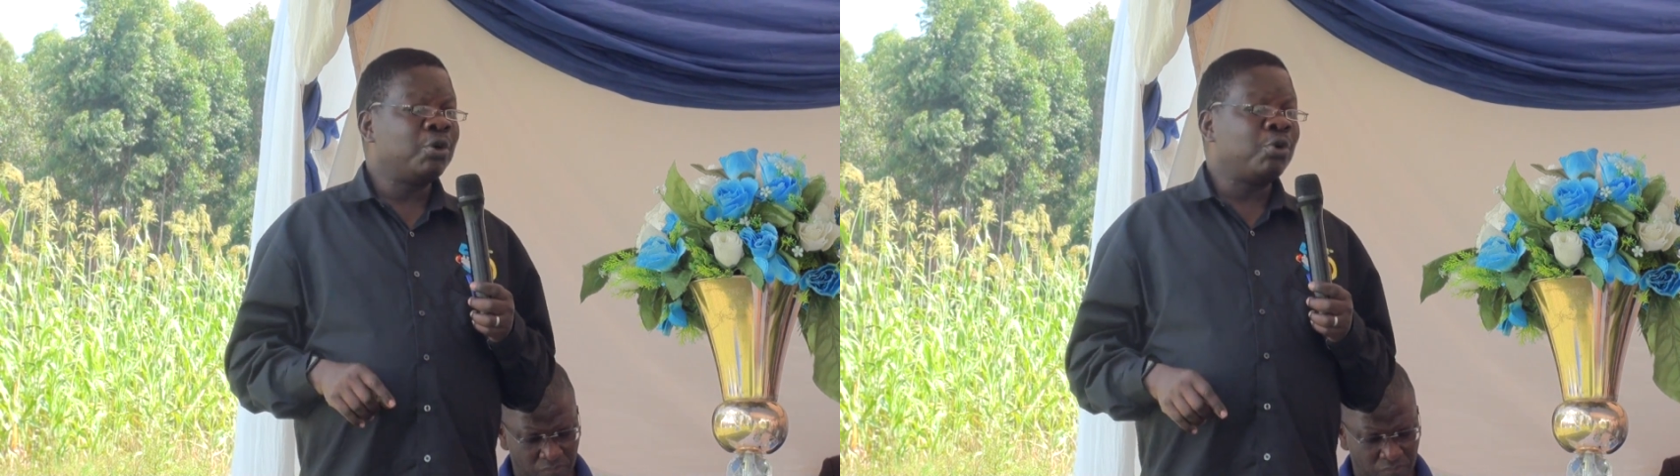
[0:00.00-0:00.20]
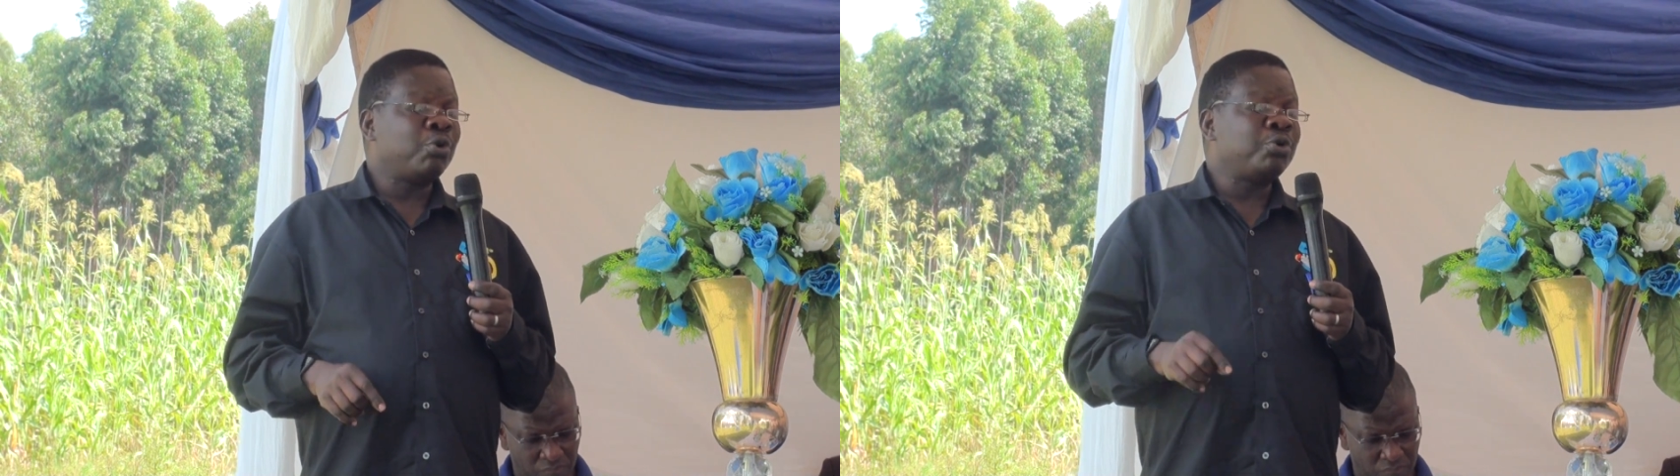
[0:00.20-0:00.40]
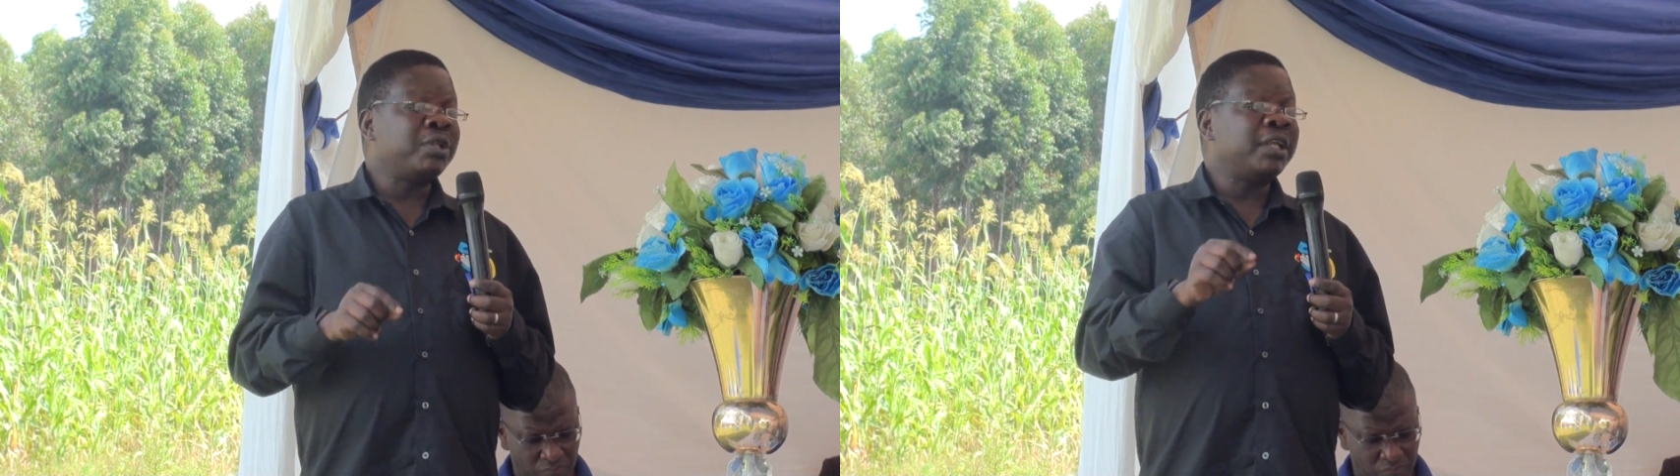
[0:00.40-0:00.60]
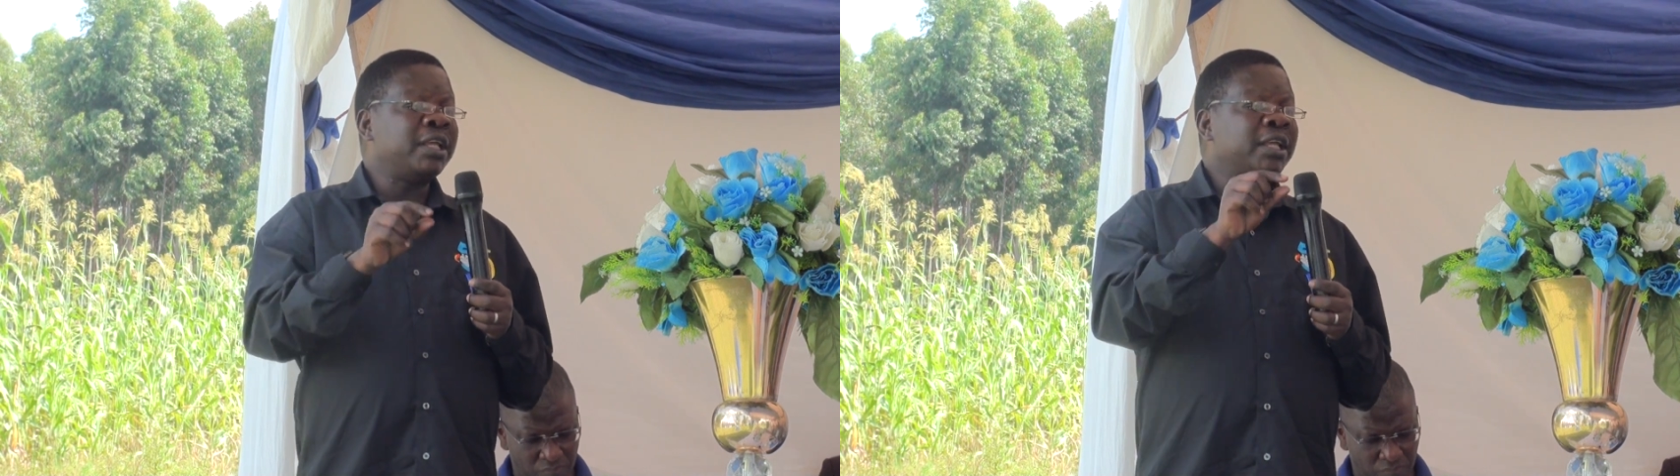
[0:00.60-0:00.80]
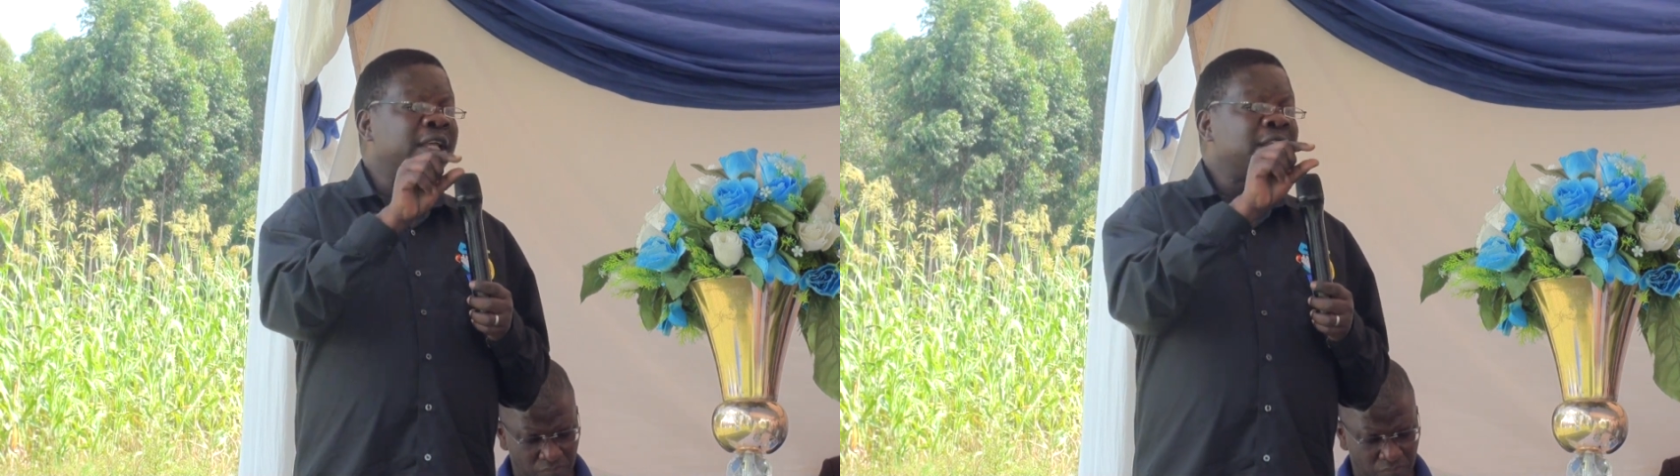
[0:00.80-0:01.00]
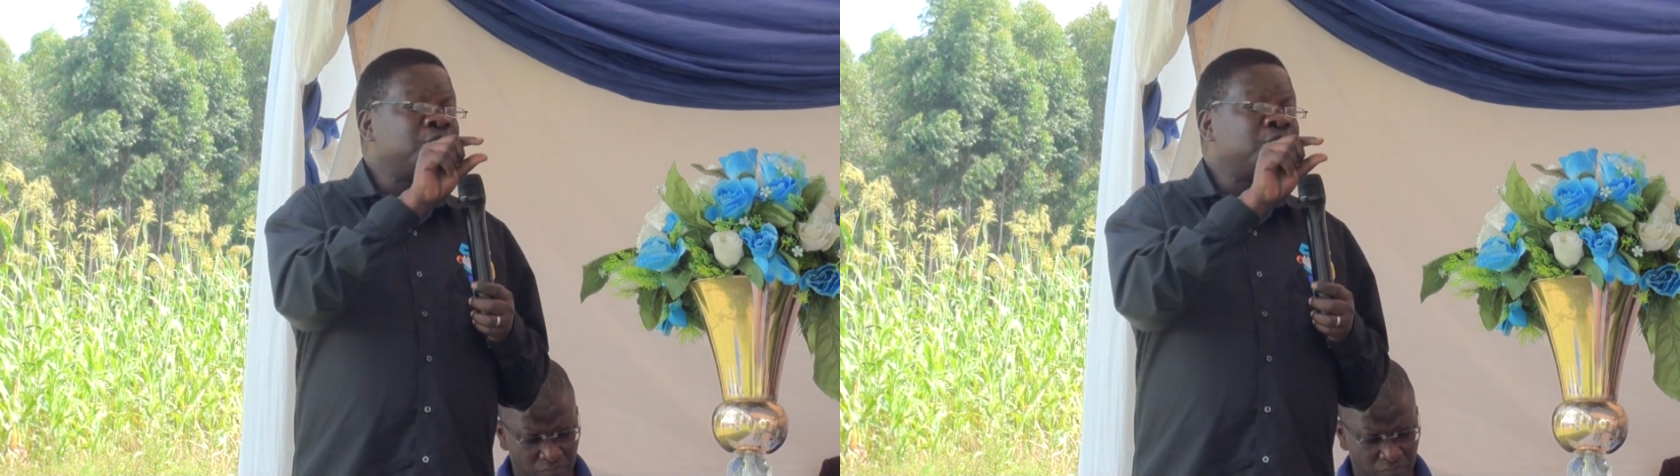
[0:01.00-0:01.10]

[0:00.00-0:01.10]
wrote a